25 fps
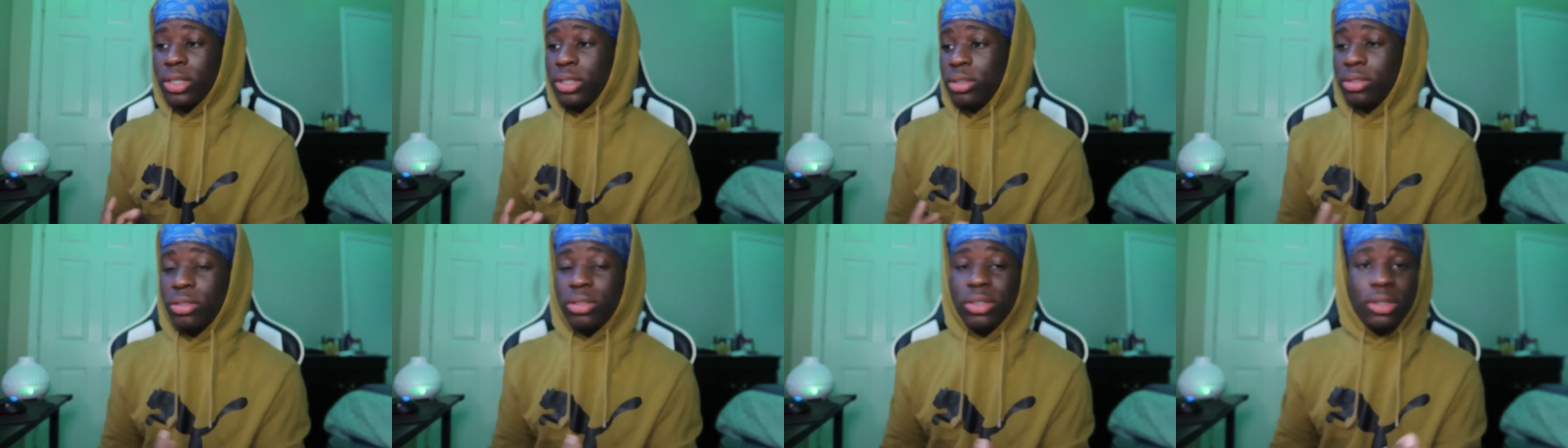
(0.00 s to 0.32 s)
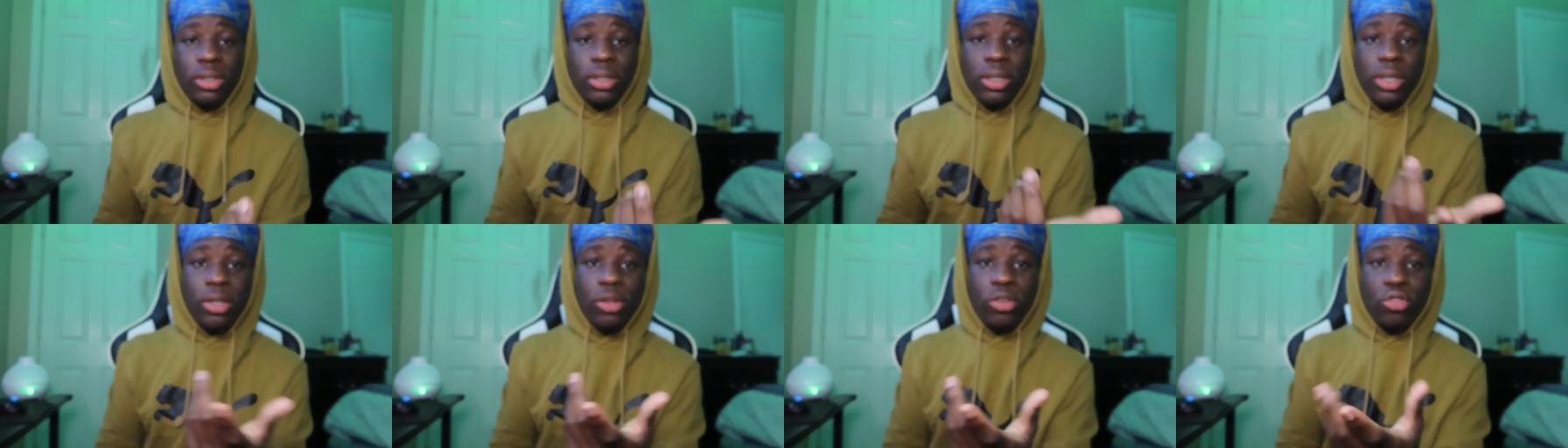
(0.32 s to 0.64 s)
You
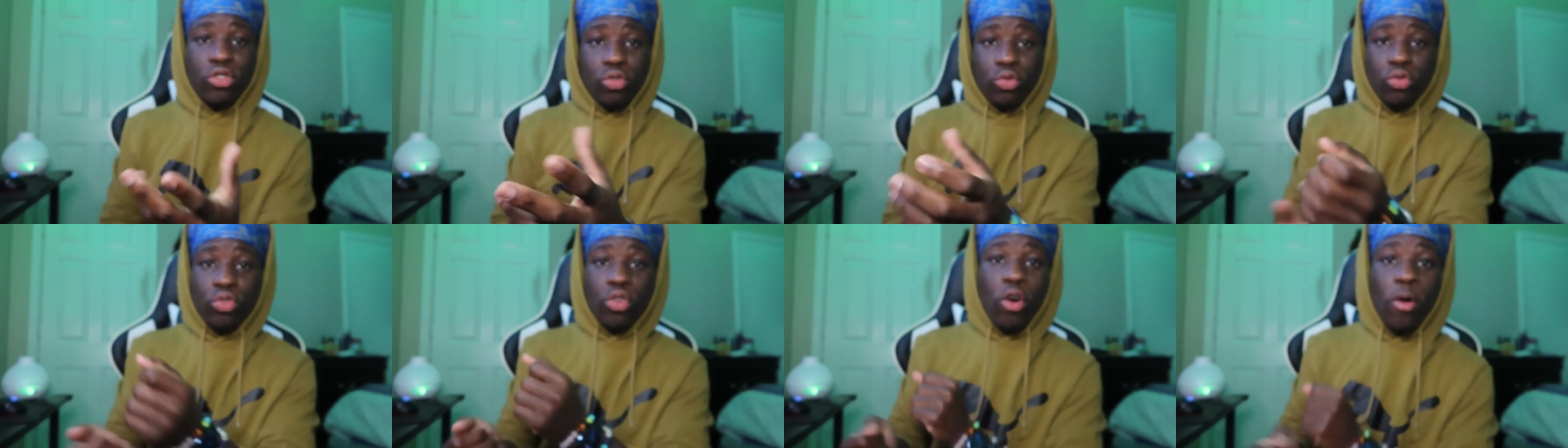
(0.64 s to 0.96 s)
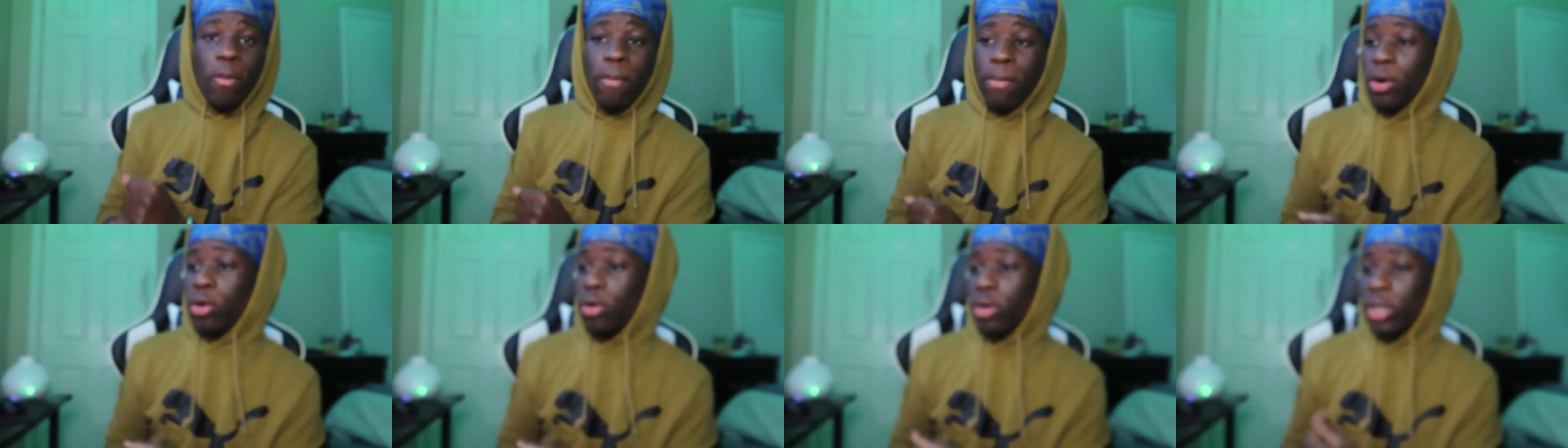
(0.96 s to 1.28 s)
you soon you
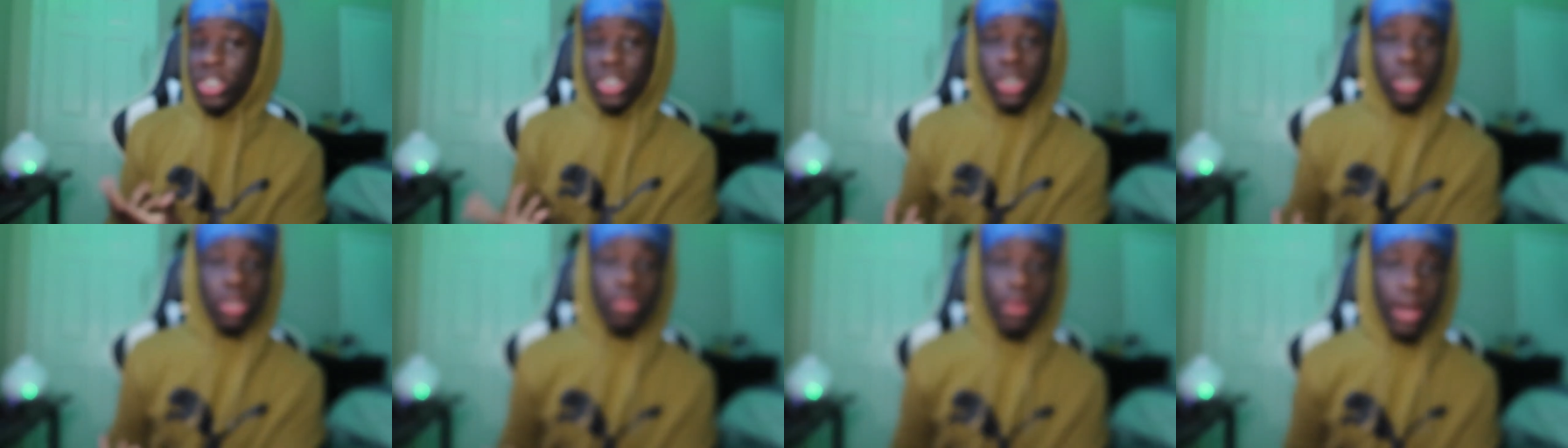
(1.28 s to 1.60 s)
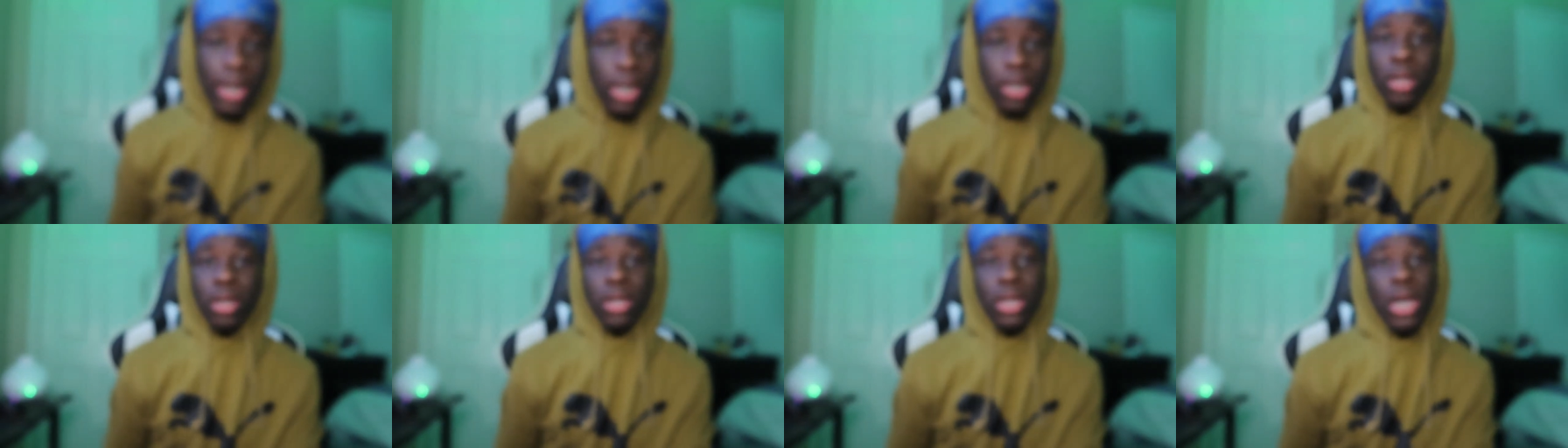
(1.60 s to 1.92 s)
open door the chair
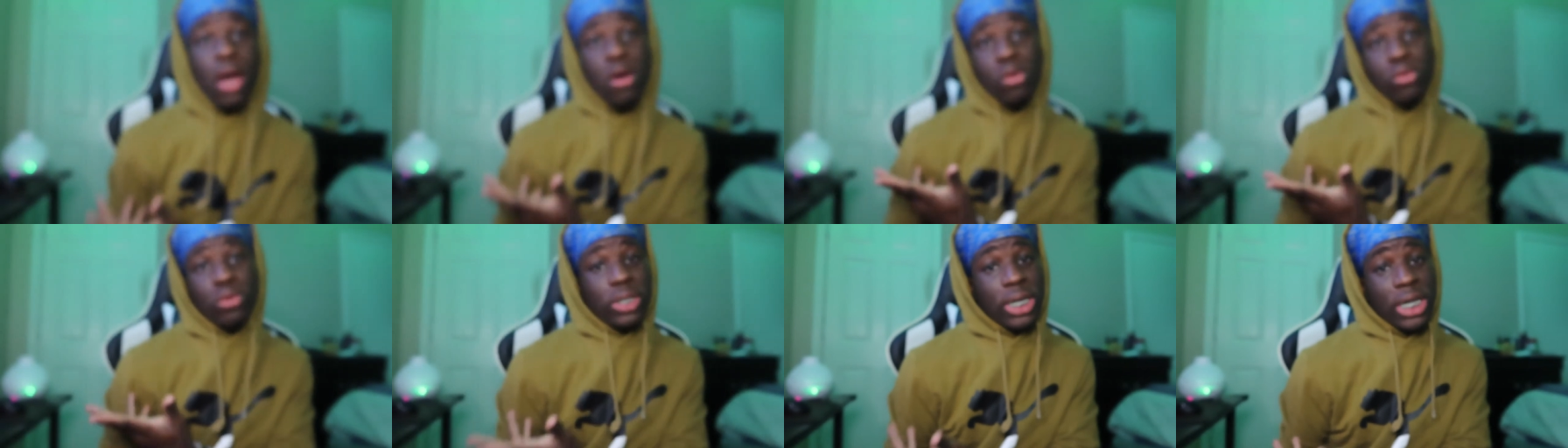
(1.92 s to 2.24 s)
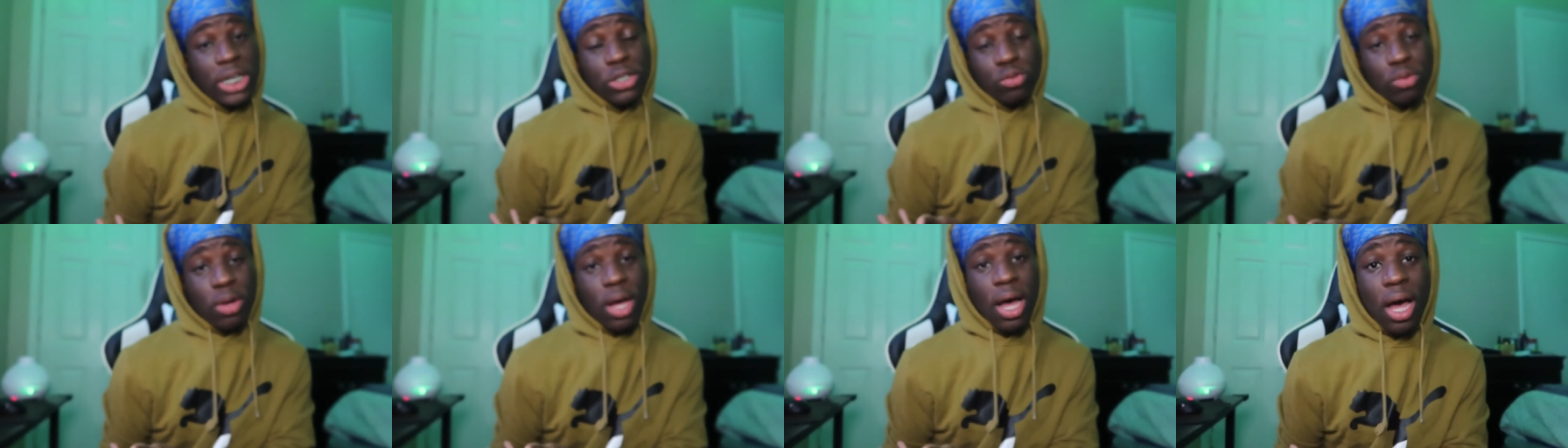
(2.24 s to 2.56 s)
right there, and I,
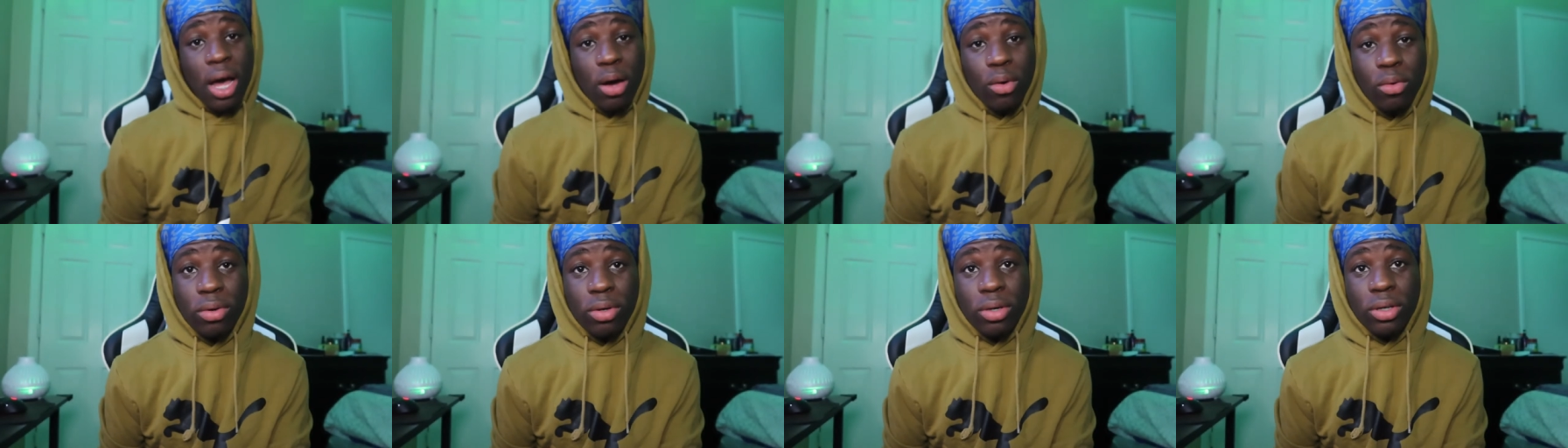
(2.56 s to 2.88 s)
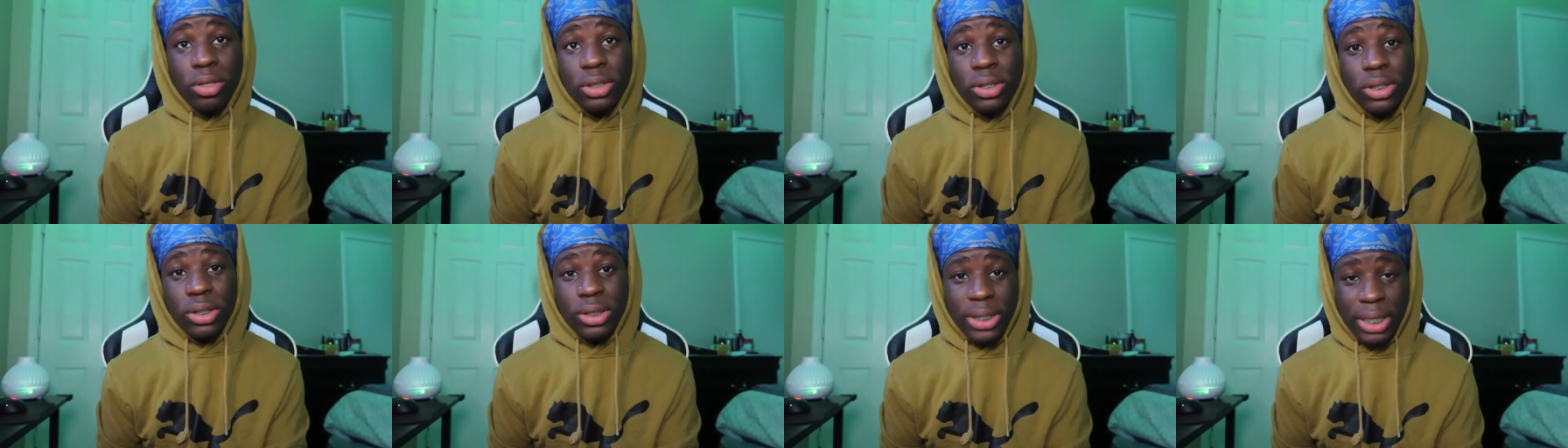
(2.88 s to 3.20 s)
that's where I
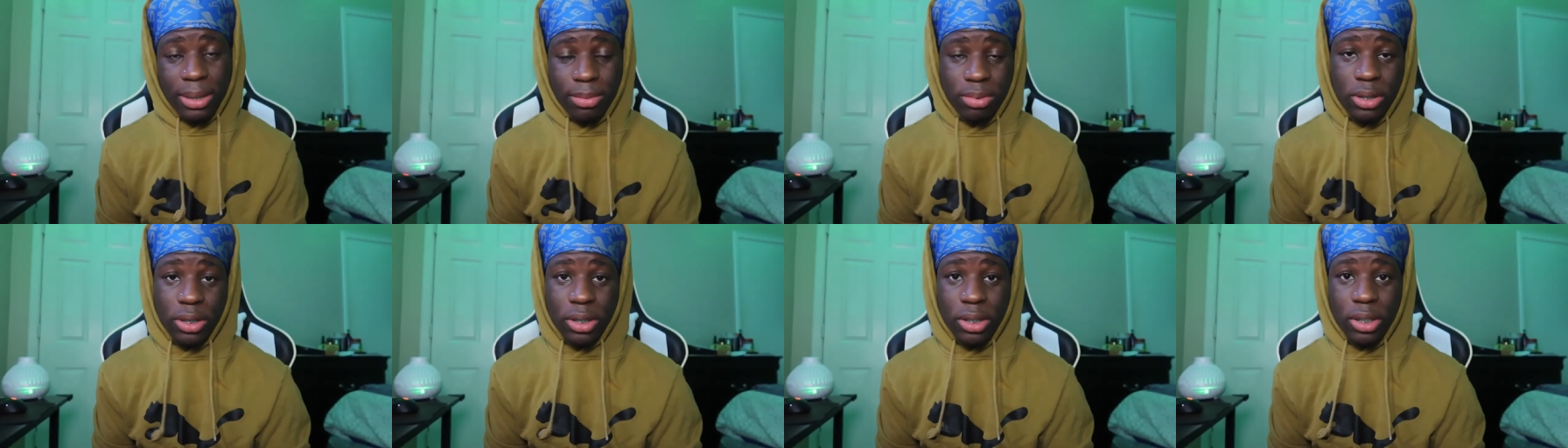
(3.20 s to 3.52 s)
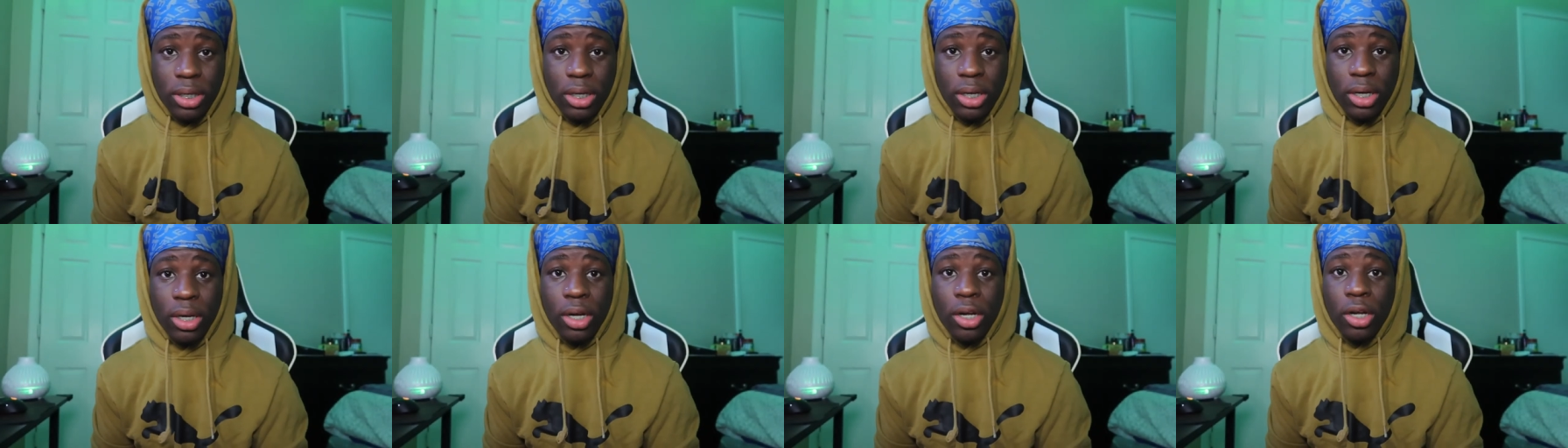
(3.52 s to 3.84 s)
was type shit.